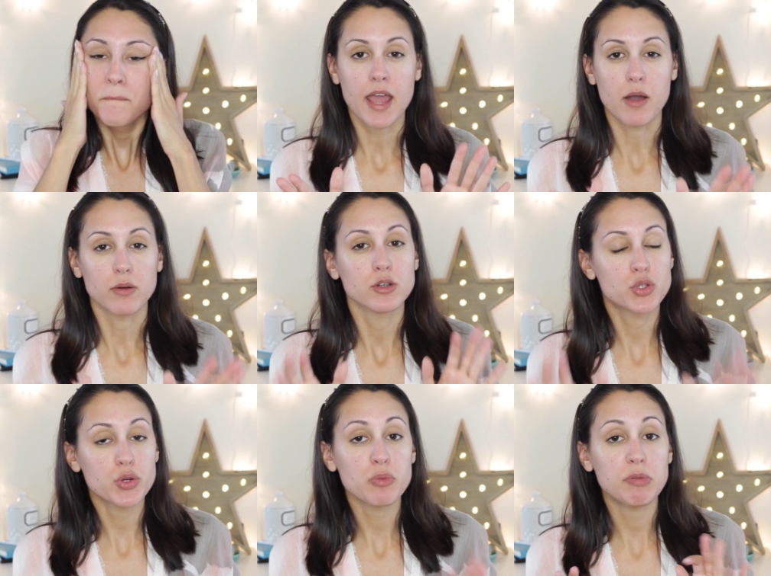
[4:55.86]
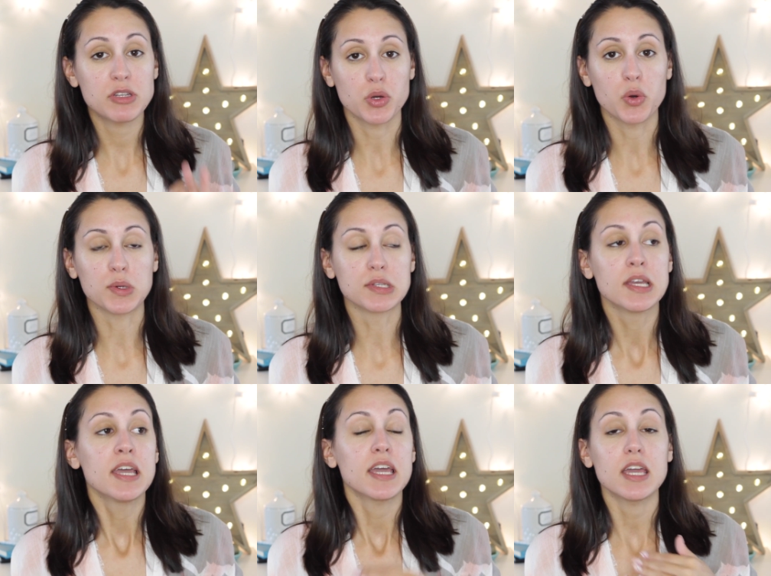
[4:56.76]
Now, truth be
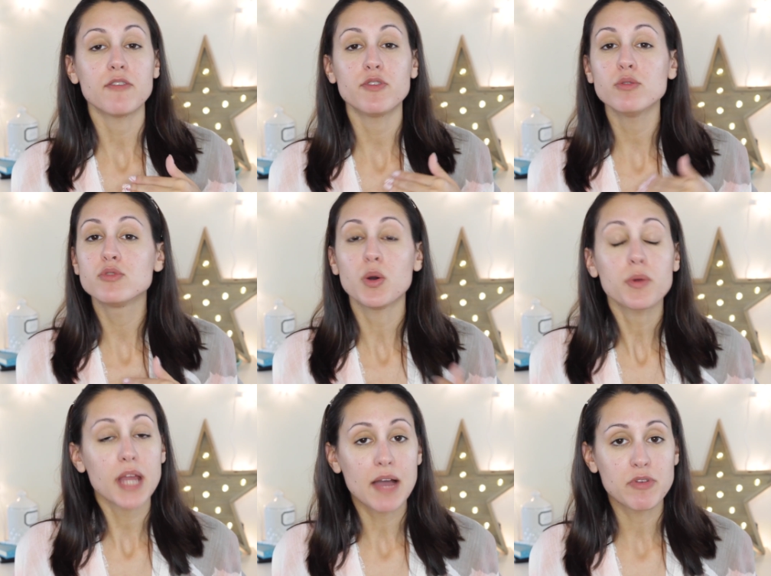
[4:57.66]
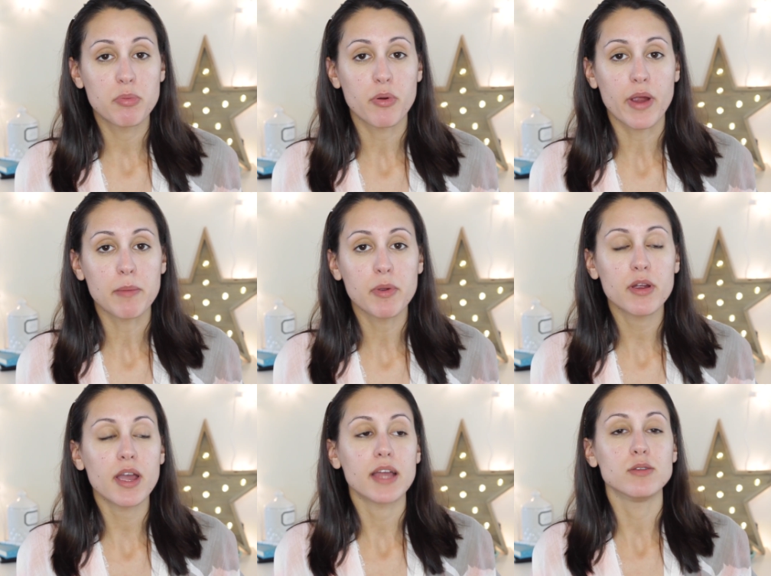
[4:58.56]
told, If you don't have a
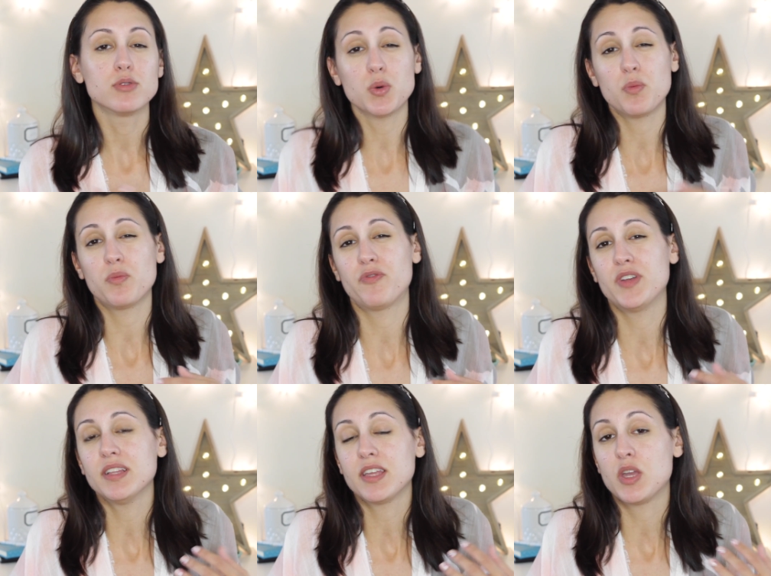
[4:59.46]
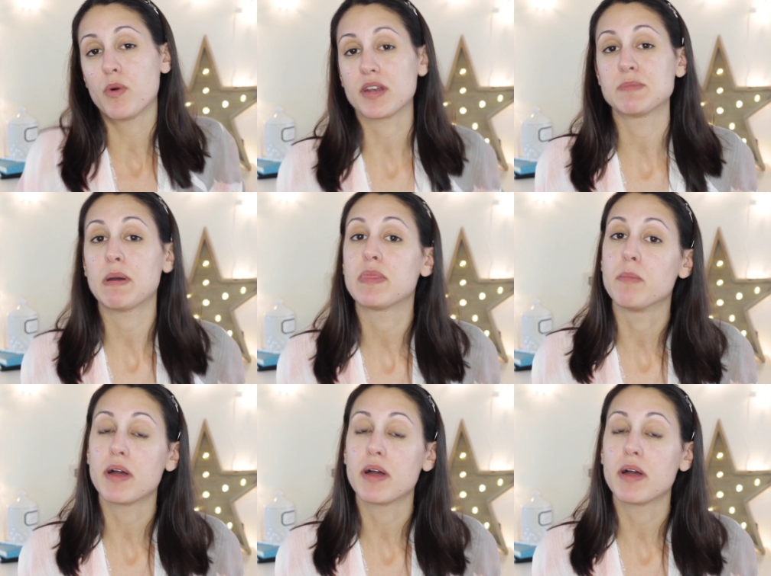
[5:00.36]
primer and you don't feel like you want to spend the